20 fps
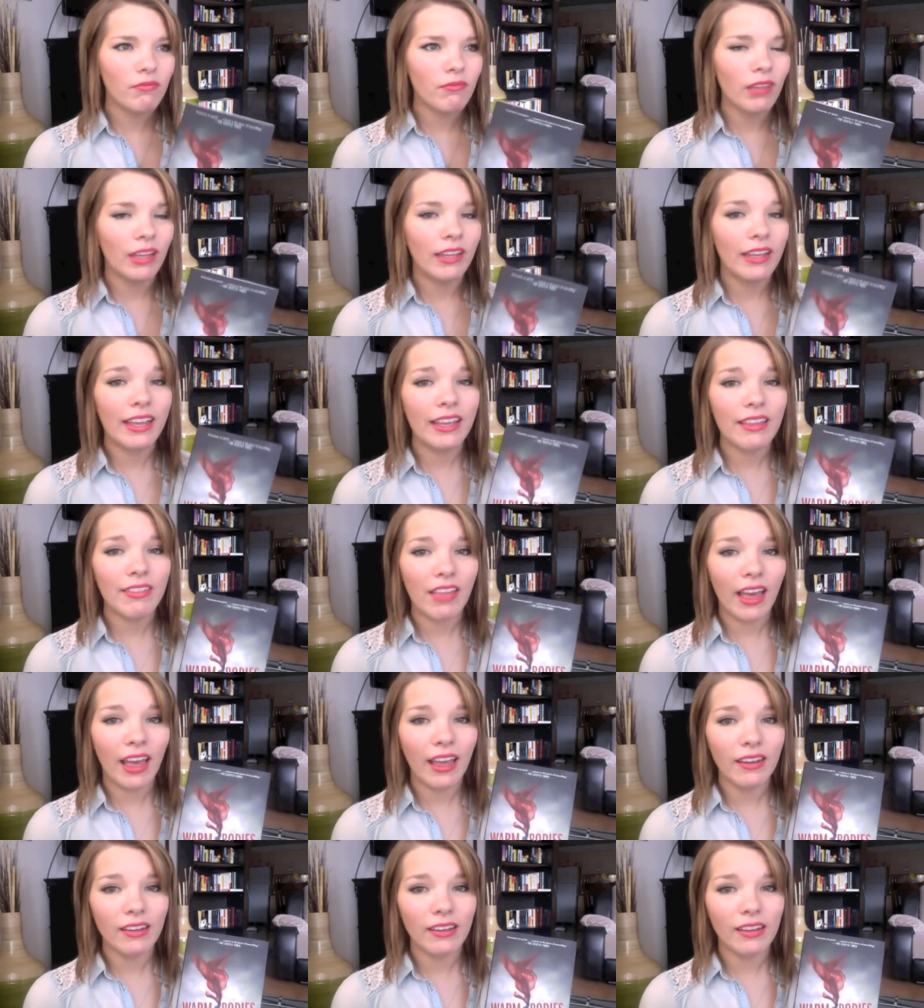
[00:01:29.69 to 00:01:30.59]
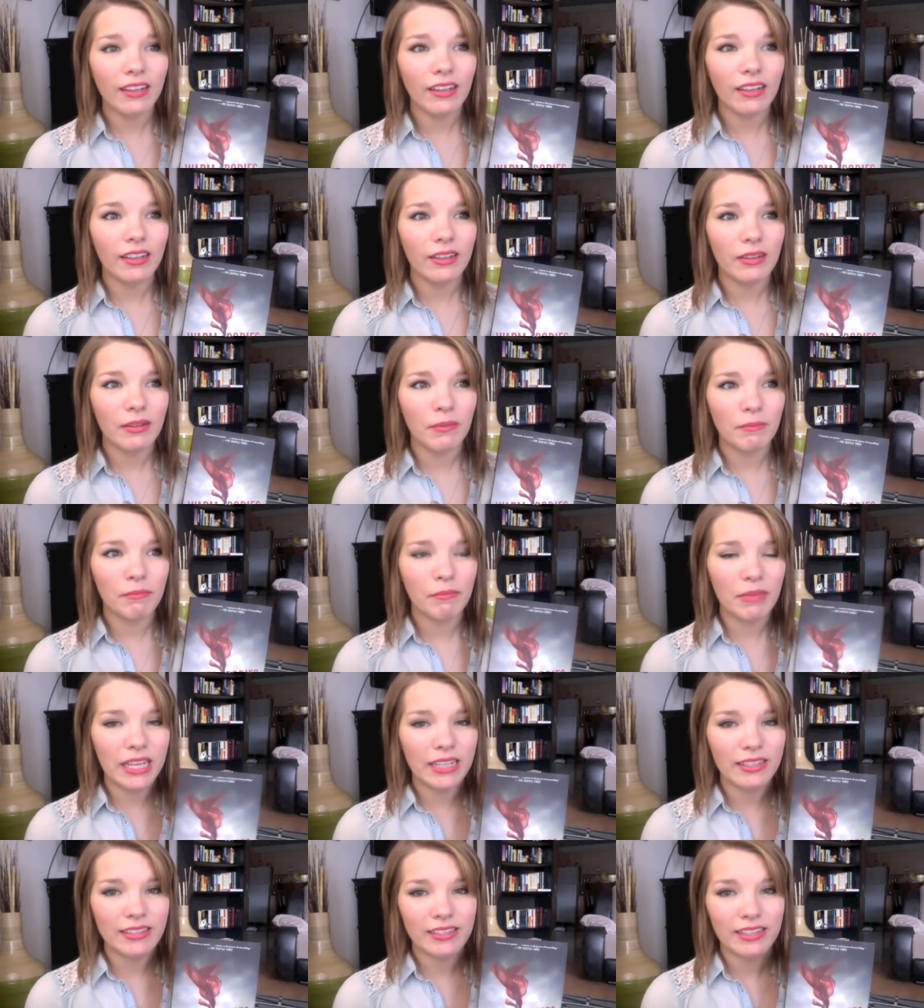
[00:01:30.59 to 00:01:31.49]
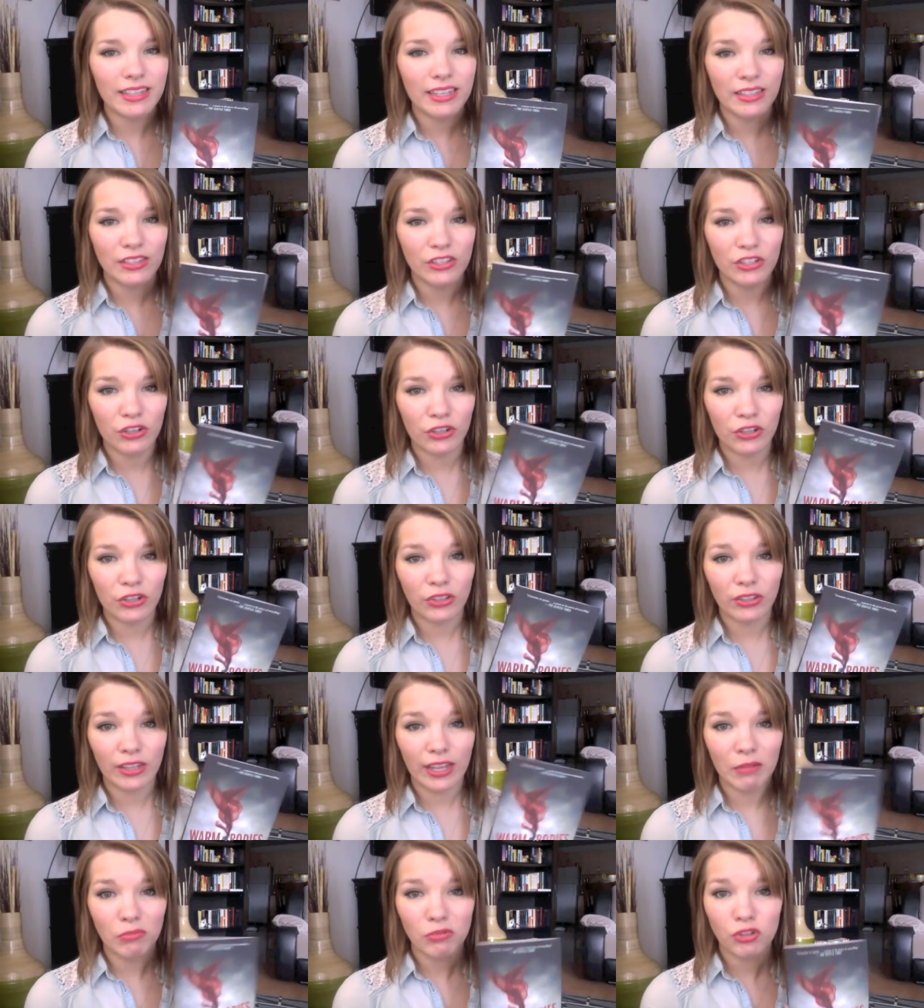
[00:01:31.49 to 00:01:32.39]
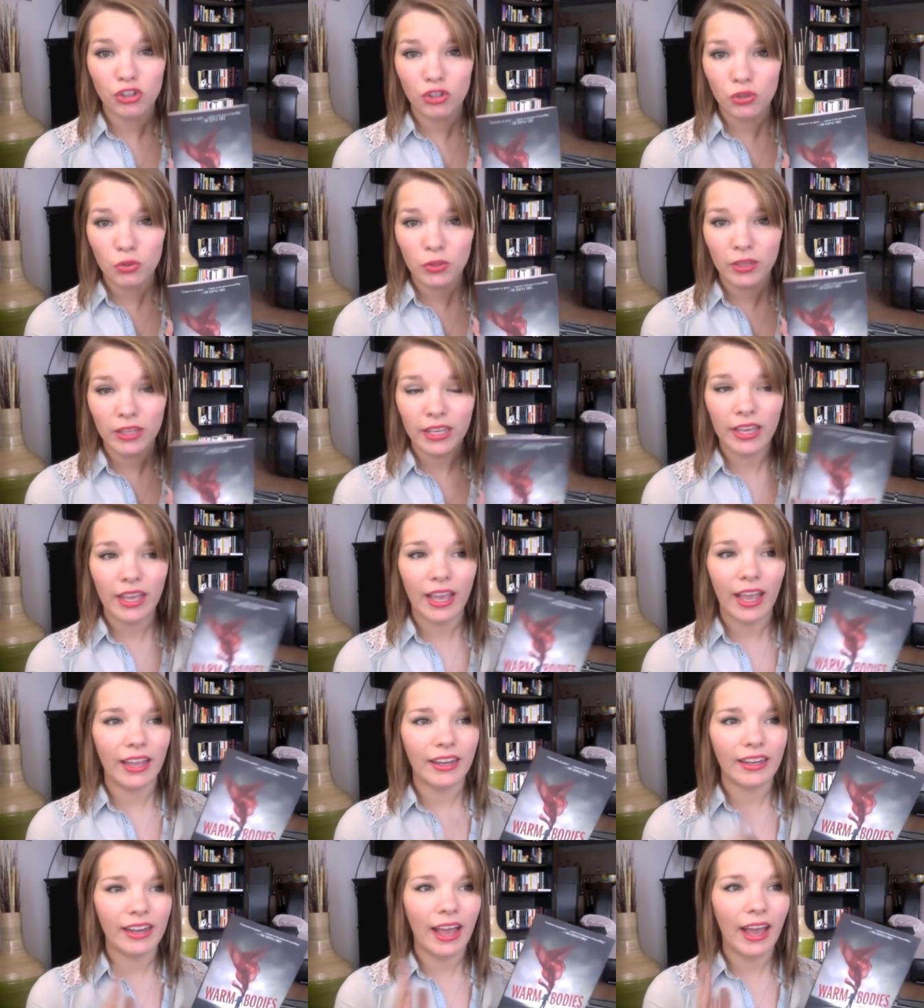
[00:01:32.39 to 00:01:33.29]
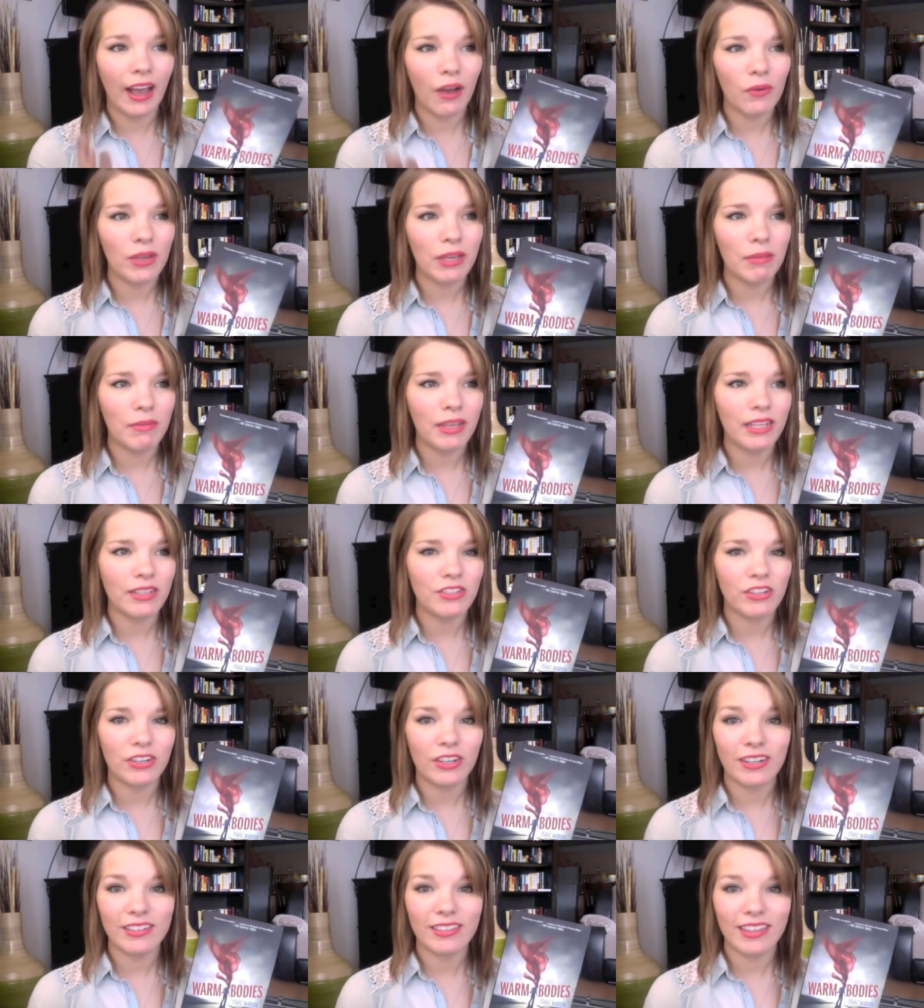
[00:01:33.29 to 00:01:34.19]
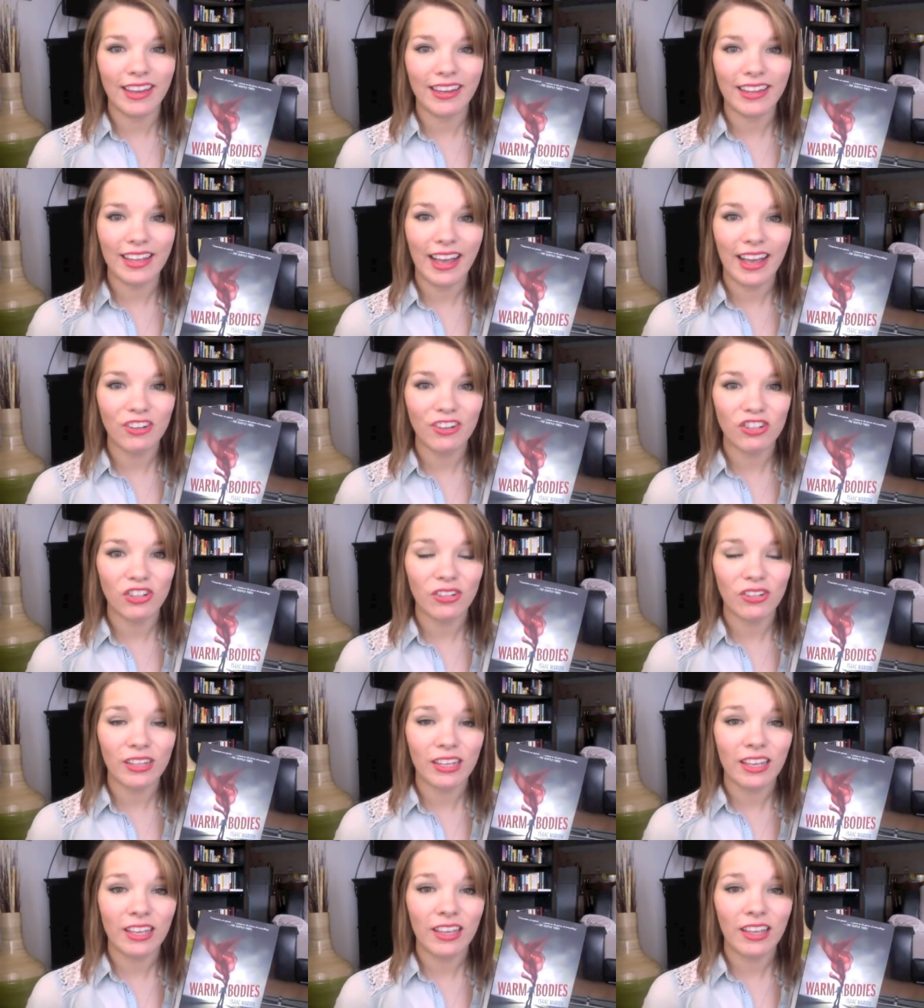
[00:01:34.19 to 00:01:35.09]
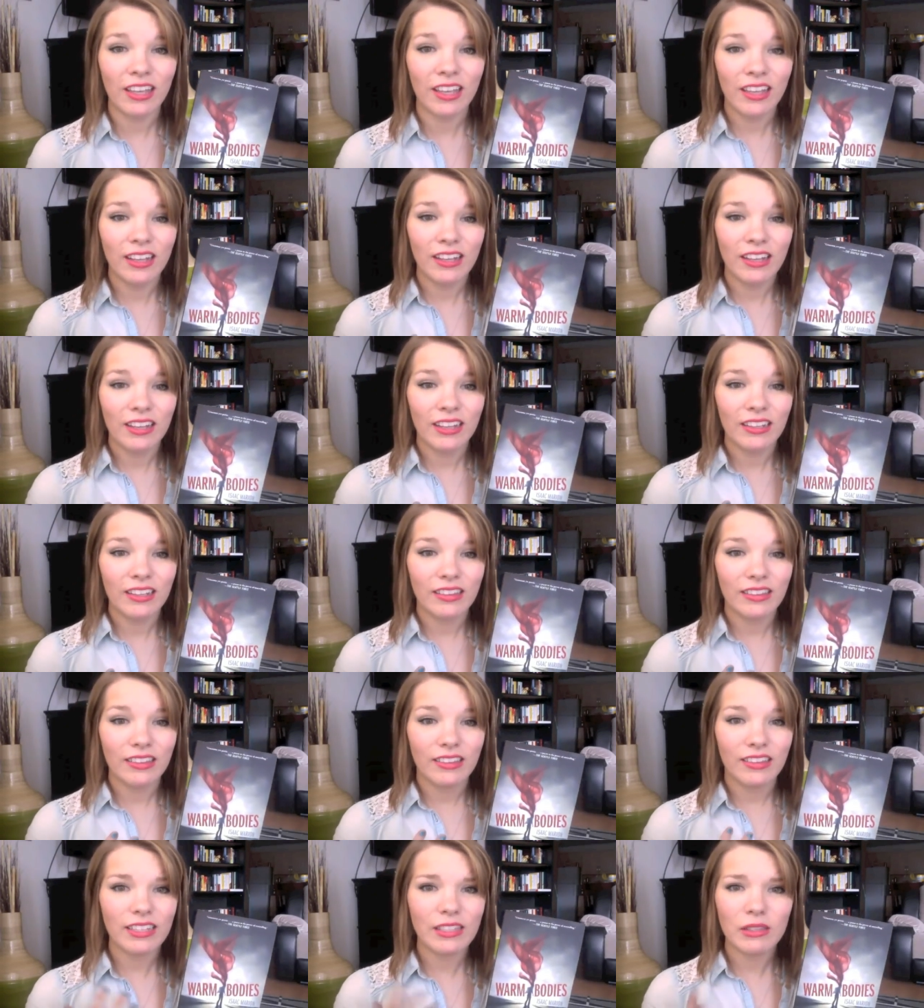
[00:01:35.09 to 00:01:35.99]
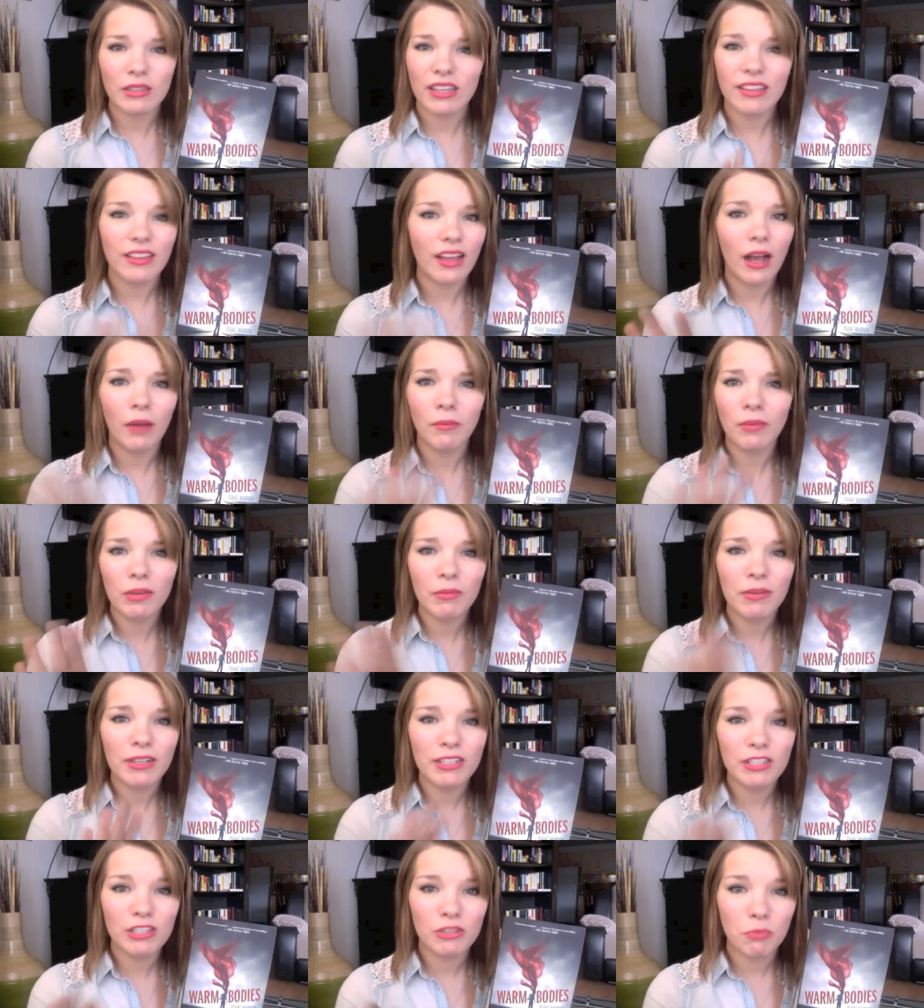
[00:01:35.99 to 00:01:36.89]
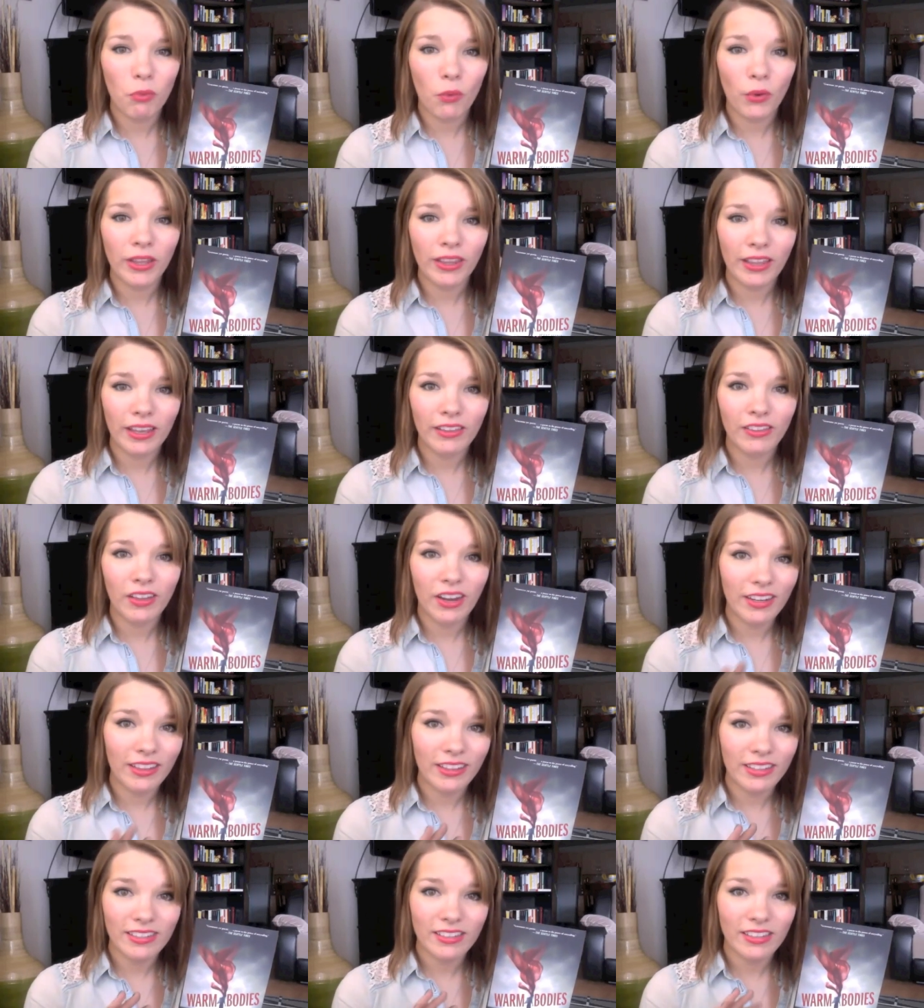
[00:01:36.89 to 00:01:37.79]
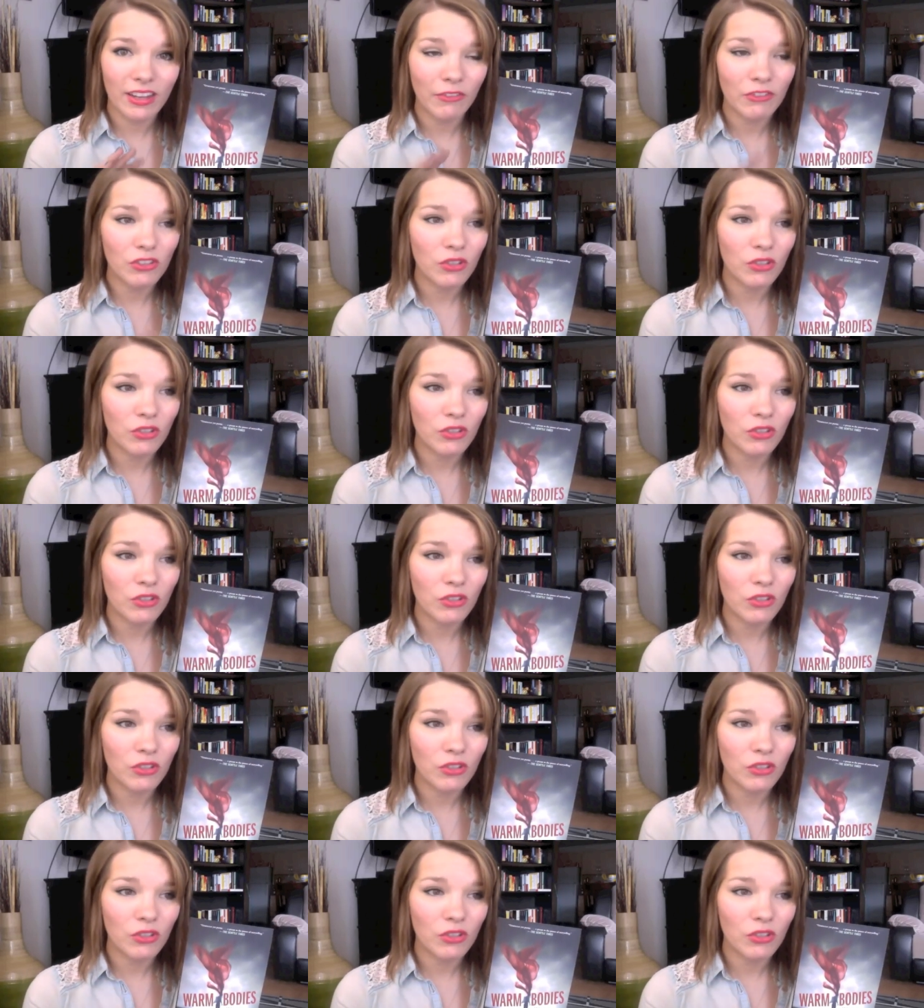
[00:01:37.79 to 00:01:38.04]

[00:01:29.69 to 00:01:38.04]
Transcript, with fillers: he then meets this girl named Julie, and how he meets her is that he actually this is, I'm going to be spoiling a lot of this stuff.